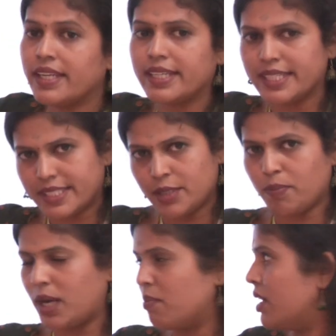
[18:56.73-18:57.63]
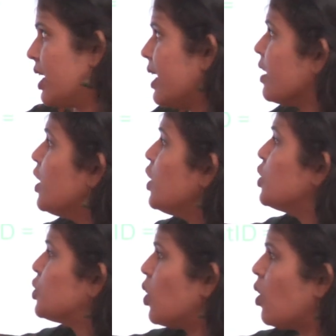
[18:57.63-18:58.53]
in each department, right?
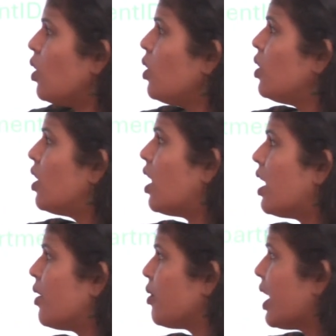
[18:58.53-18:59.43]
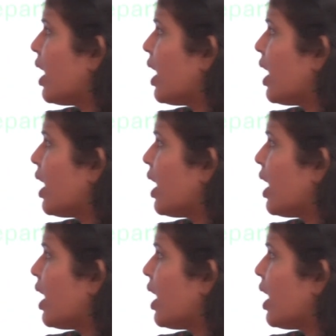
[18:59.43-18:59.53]
So we